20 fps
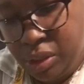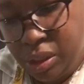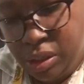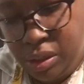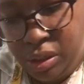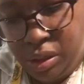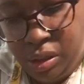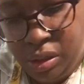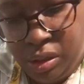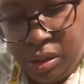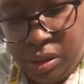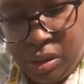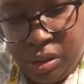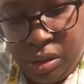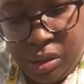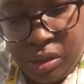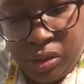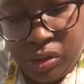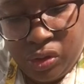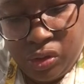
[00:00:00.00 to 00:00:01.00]
my
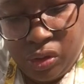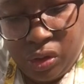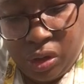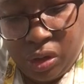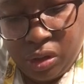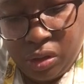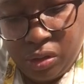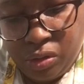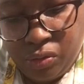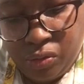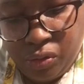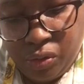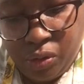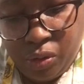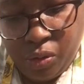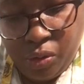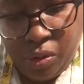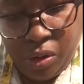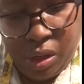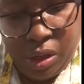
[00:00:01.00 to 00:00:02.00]
chocolate real
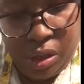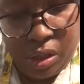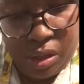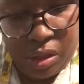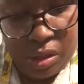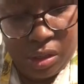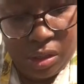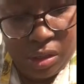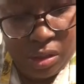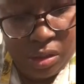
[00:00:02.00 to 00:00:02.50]
quick.